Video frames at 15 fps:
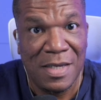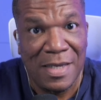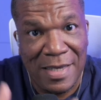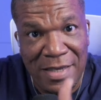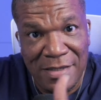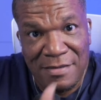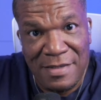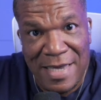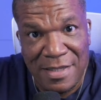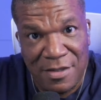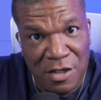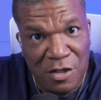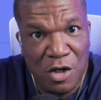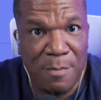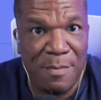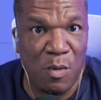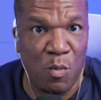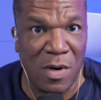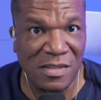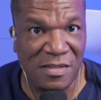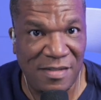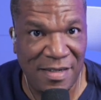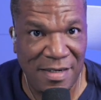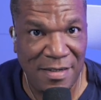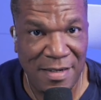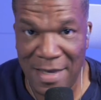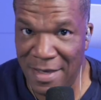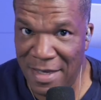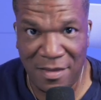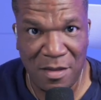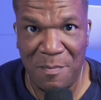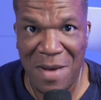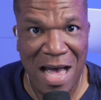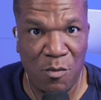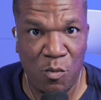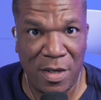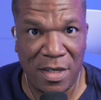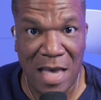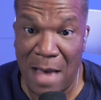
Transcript: is get the number 1 seed and get the bye week.